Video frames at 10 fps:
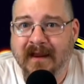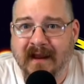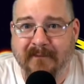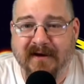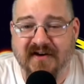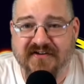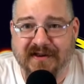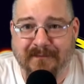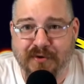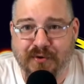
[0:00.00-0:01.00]
And because of
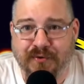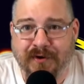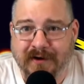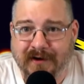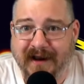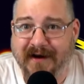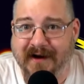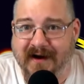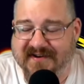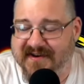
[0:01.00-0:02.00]
the moon hitting
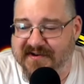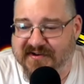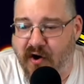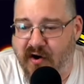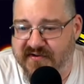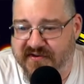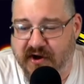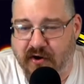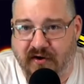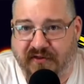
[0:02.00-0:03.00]
us, it's caused
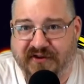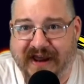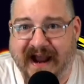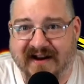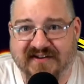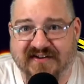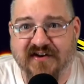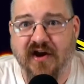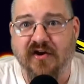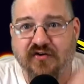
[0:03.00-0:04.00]
the Earth's axis
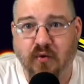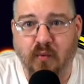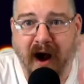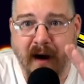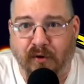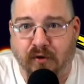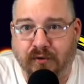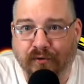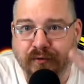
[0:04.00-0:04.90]
to wobble.